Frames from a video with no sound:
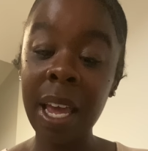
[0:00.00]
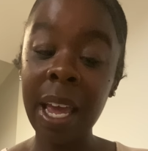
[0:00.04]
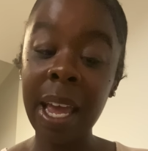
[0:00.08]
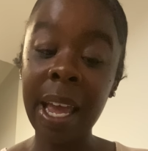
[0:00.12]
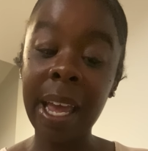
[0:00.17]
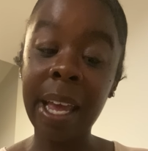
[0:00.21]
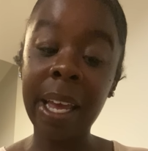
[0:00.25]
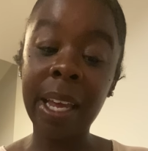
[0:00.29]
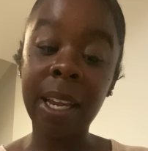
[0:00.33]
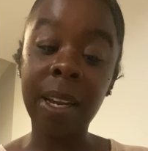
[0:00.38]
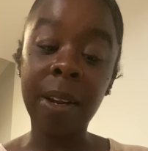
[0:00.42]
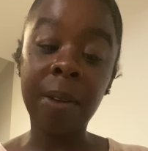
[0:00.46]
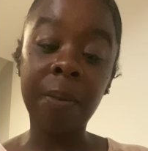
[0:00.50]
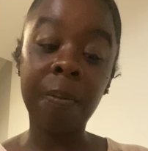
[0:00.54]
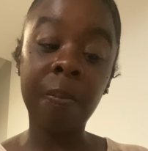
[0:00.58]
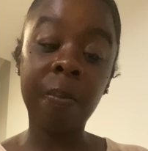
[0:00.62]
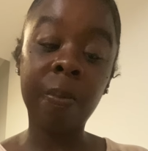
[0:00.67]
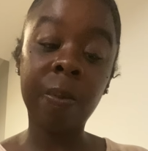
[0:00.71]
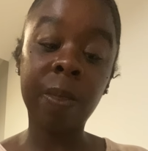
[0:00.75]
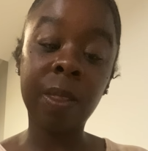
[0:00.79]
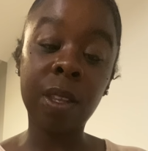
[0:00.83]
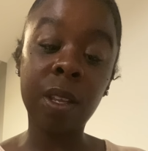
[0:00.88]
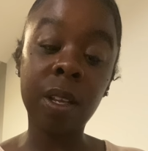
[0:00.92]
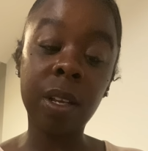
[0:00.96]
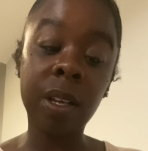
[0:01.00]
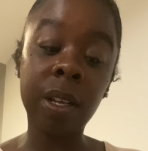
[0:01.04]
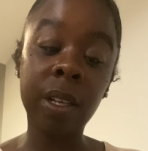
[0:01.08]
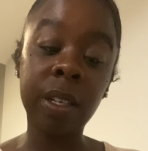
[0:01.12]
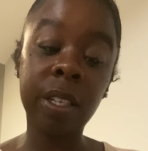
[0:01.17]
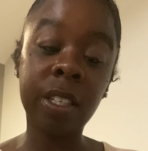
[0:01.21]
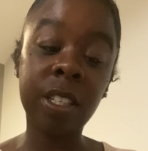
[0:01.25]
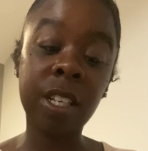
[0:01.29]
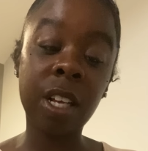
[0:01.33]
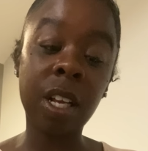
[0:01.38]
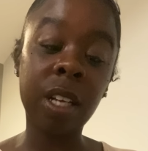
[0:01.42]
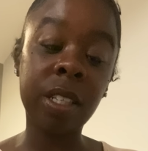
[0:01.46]
and
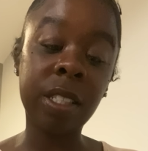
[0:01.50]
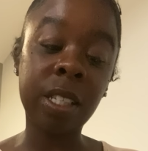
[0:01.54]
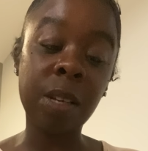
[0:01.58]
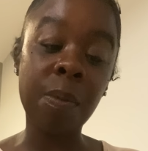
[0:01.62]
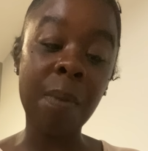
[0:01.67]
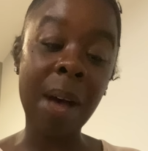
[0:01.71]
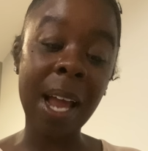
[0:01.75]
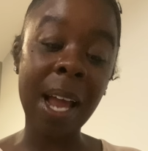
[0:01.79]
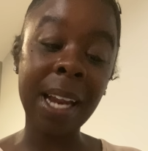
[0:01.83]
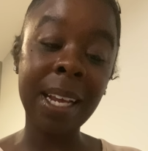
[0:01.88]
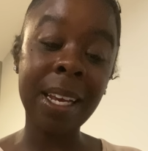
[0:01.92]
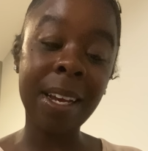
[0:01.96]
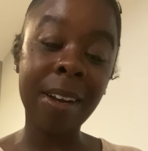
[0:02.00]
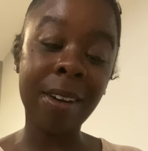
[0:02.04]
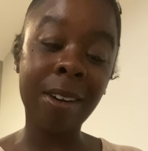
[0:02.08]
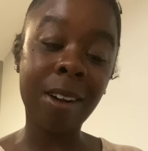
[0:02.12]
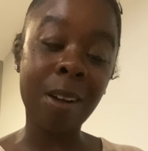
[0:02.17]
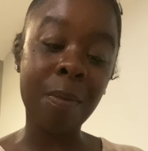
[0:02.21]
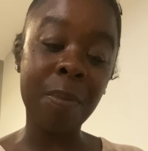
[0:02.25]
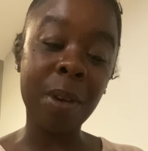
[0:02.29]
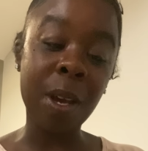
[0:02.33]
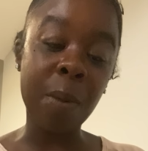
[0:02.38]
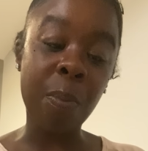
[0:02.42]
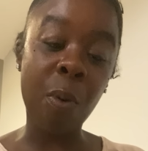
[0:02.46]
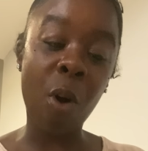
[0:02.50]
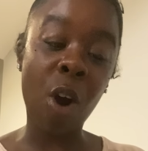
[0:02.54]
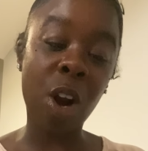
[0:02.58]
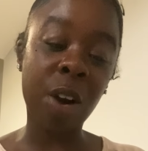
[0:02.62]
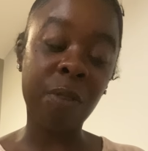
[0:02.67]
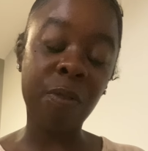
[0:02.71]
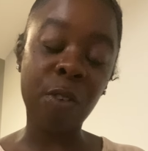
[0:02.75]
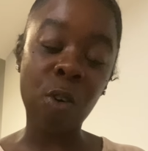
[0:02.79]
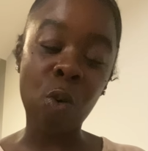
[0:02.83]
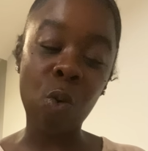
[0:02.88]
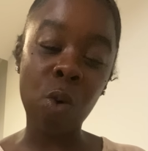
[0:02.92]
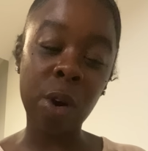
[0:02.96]
somebody here could be a part
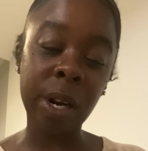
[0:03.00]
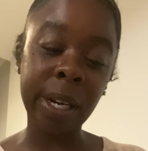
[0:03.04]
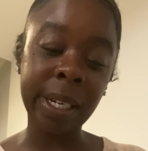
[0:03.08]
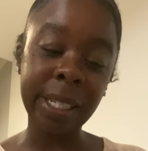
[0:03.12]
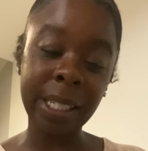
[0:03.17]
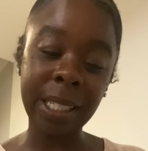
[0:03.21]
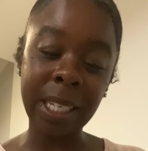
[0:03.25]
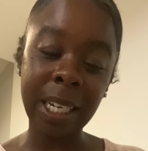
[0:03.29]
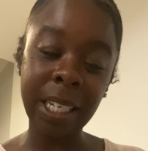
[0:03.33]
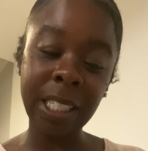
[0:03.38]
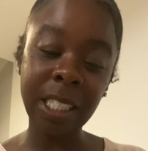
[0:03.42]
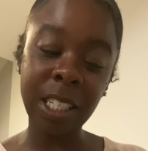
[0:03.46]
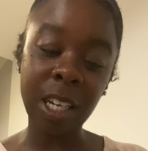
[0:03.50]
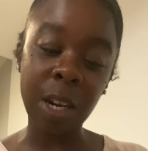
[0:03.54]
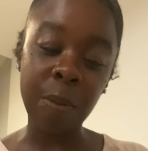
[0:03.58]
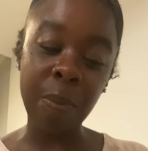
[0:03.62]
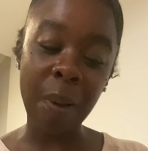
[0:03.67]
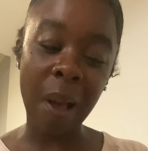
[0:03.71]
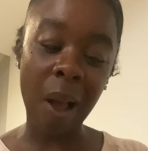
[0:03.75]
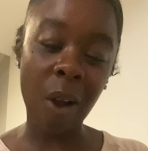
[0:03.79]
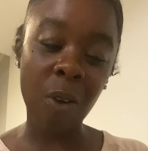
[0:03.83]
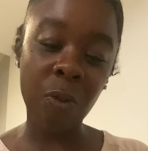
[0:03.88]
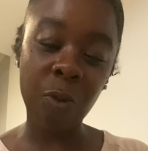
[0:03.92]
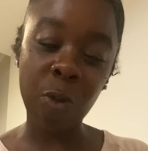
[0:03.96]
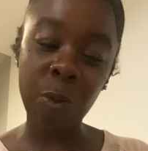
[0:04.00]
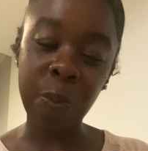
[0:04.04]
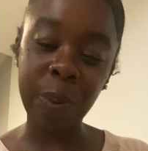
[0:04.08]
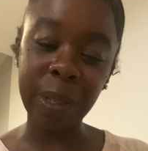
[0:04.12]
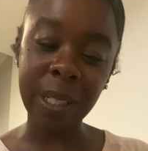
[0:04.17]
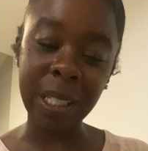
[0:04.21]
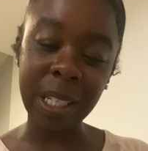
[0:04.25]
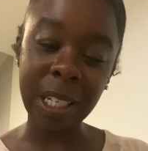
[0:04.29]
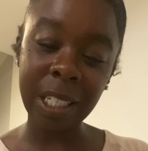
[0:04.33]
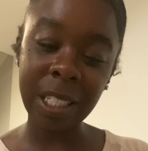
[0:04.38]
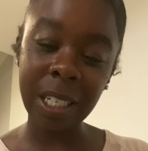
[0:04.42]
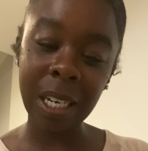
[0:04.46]
of an organization, a powerful
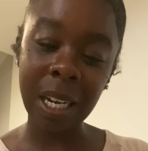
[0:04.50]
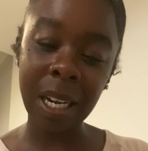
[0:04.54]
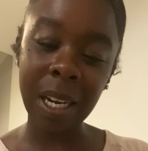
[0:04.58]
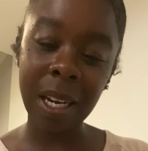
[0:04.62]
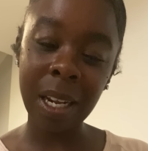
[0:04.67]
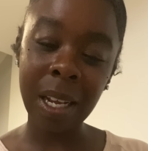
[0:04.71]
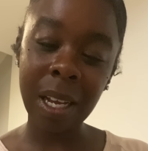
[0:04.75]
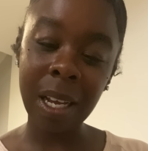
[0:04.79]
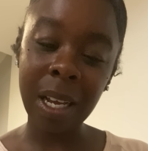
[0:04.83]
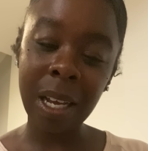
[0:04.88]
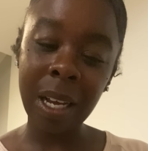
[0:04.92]
position,